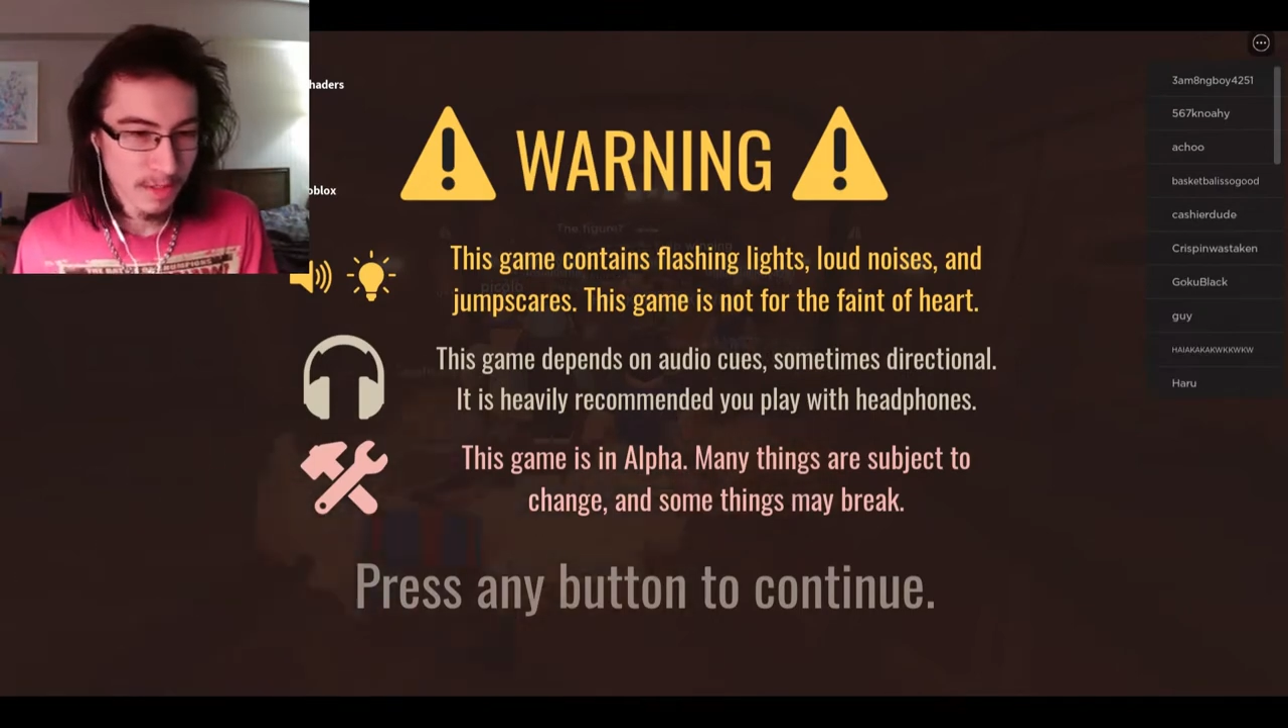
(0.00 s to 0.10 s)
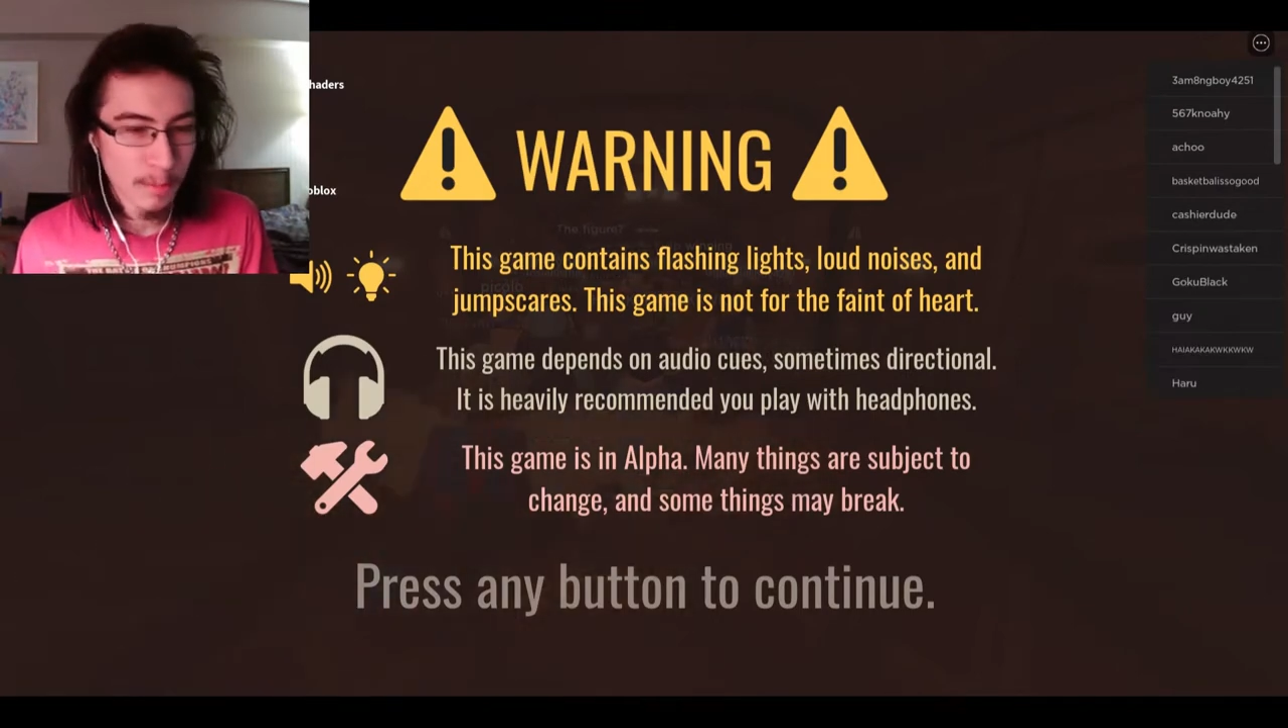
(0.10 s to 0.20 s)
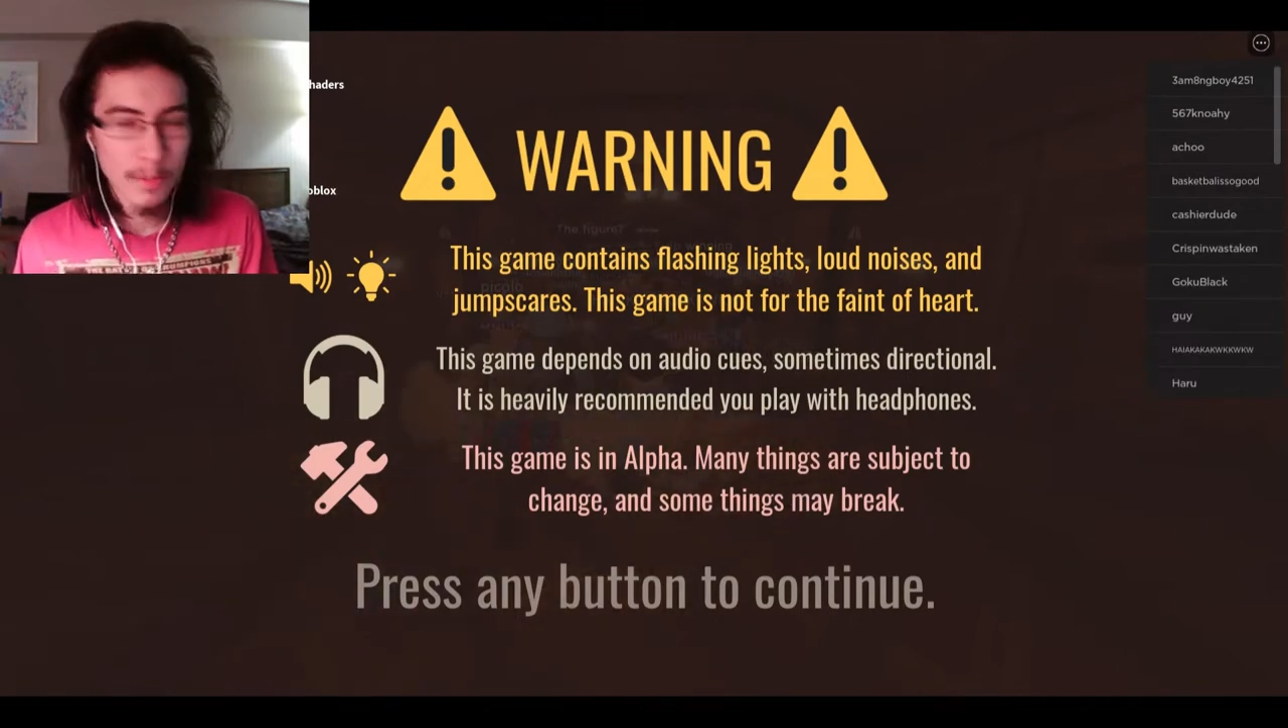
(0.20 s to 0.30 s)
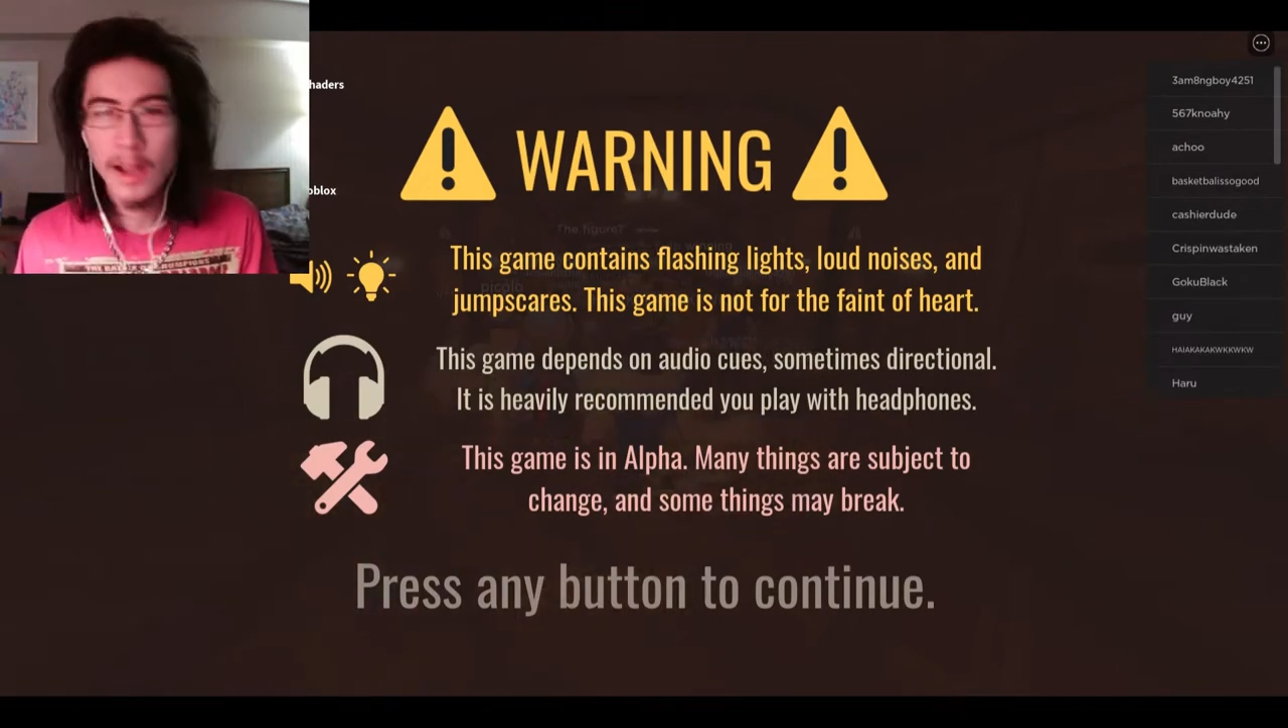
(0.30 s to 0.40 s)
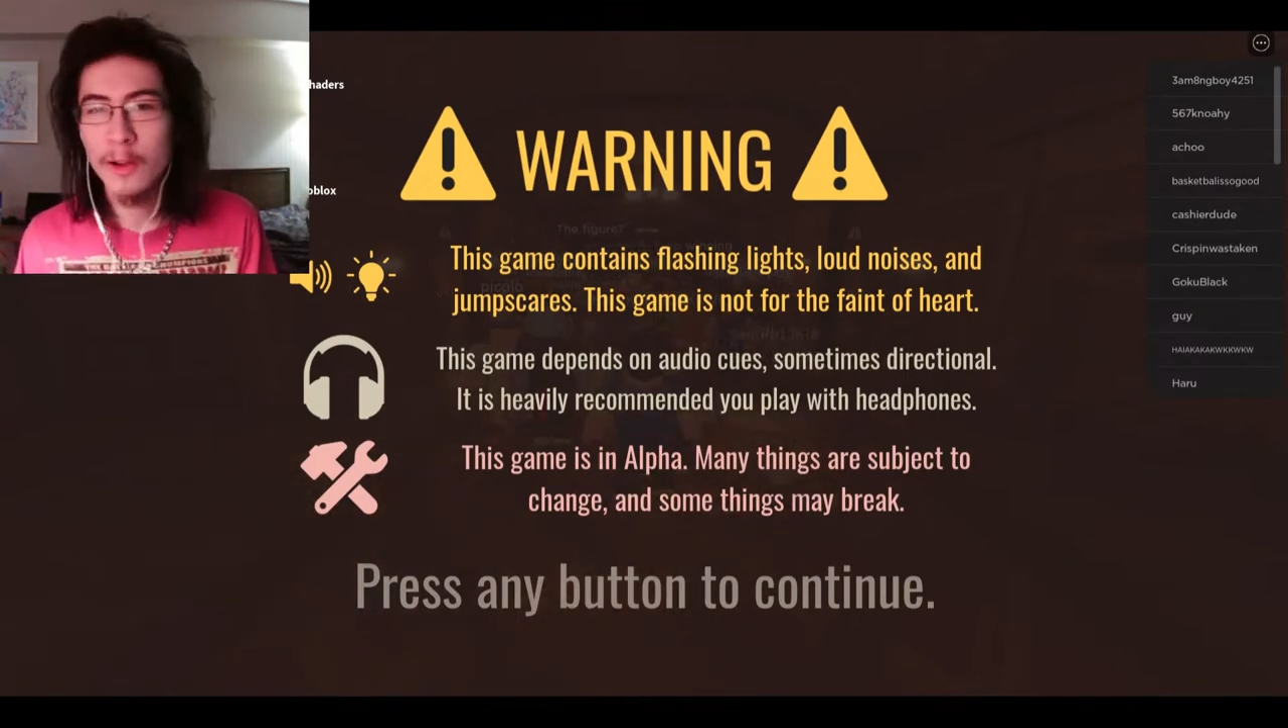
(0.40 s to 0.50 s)

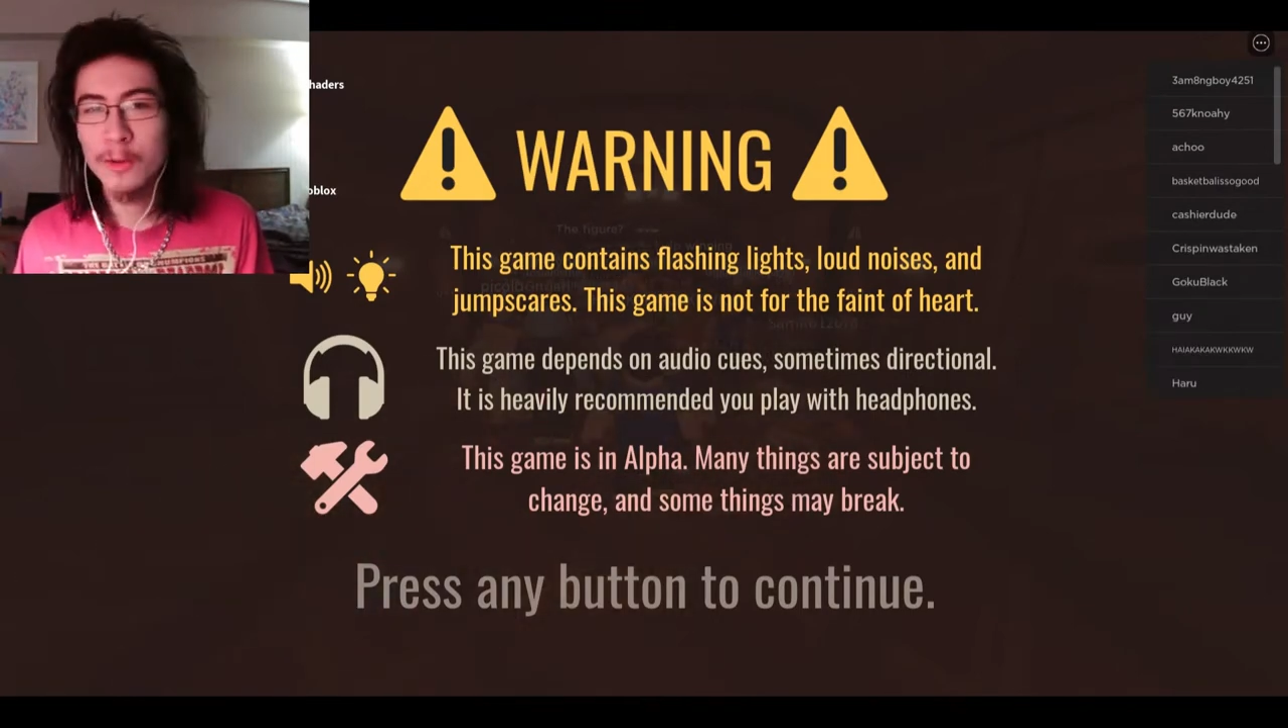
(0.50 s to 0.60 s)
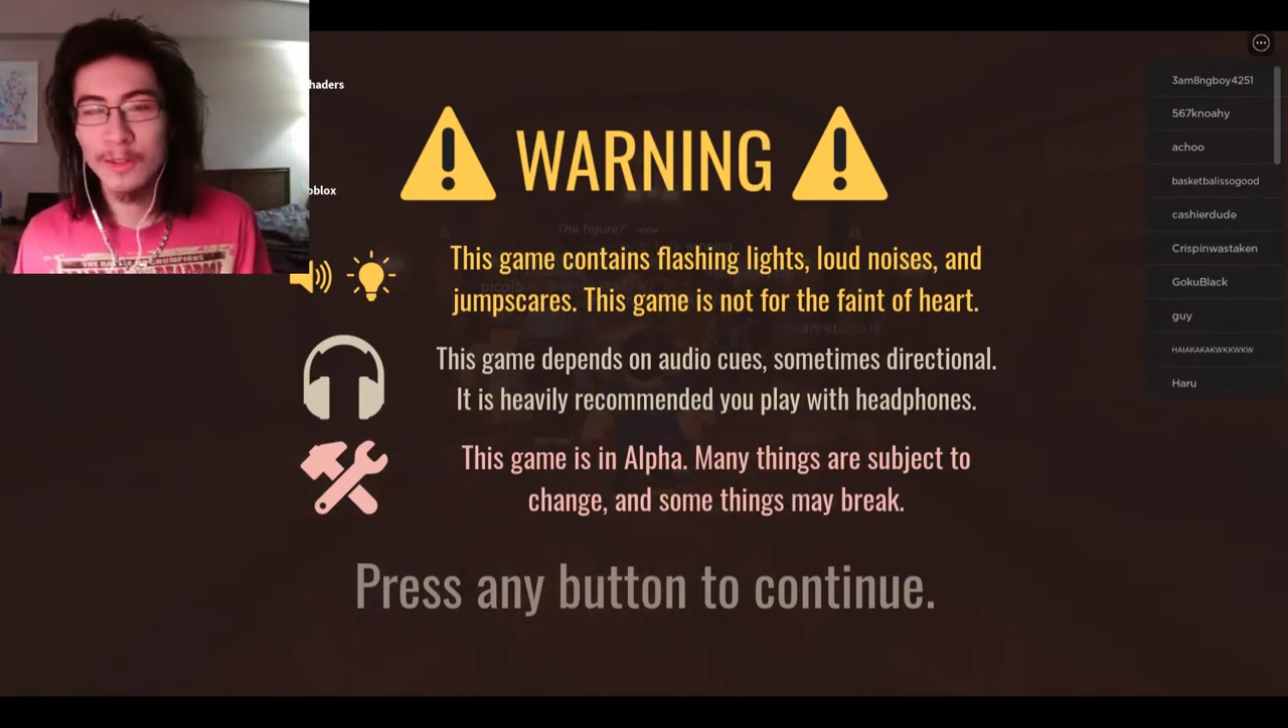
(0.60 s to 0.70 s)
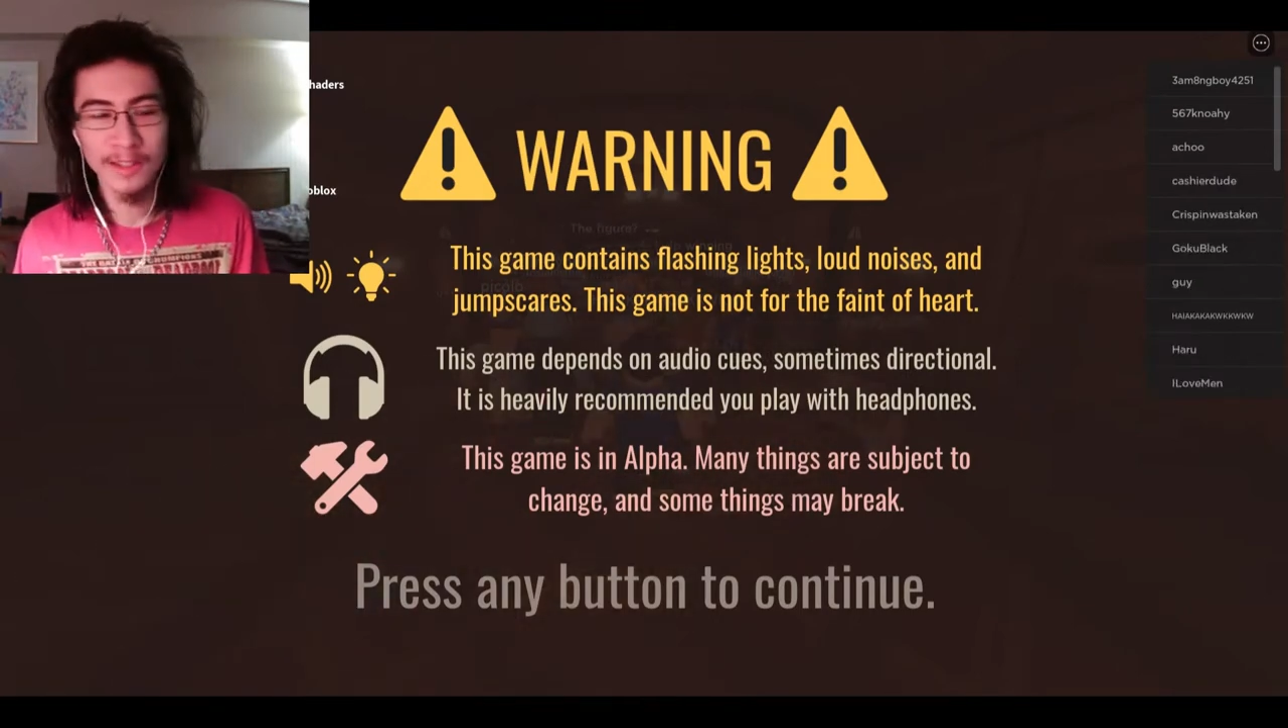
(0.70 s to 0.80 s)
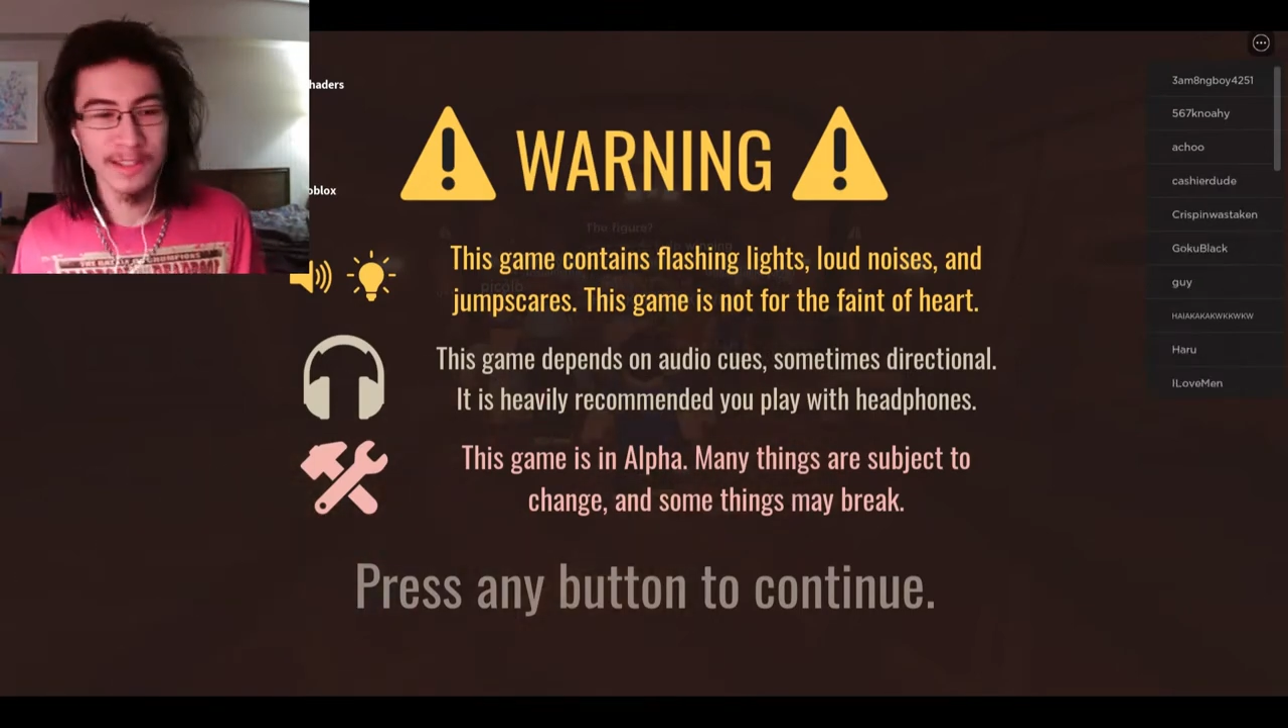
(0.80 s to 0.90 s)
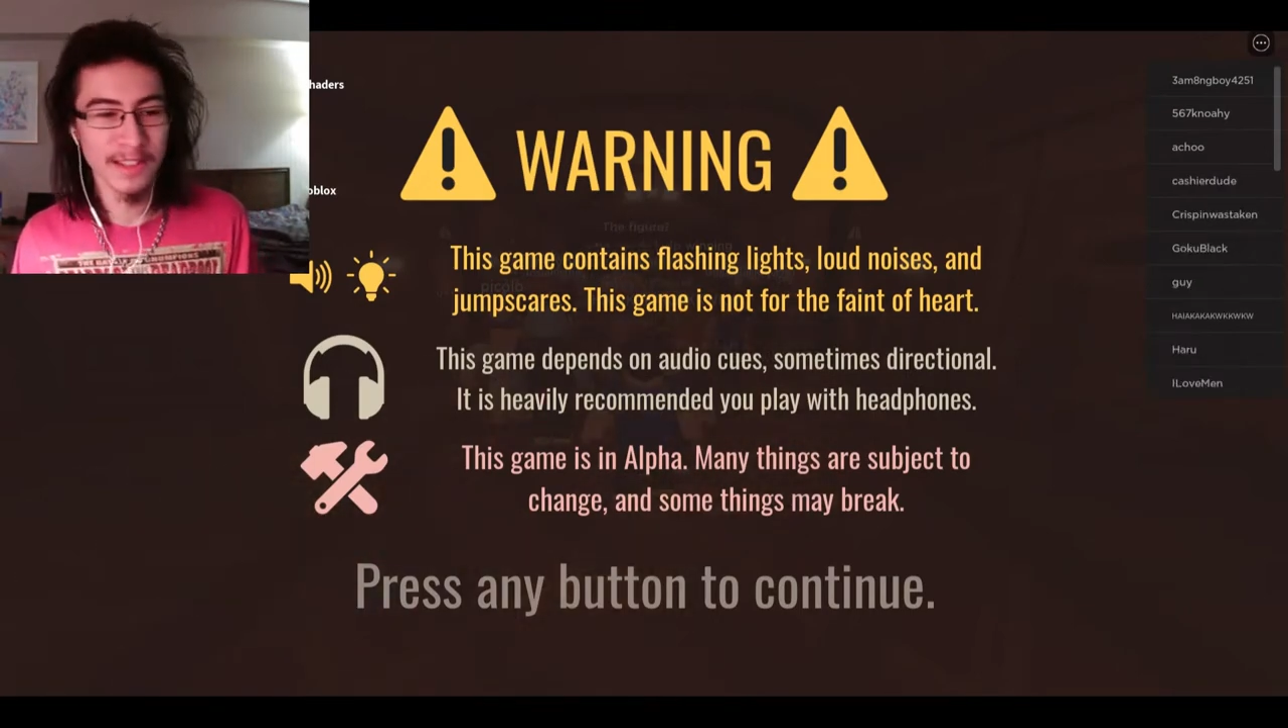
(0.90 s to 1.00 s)
Apparently,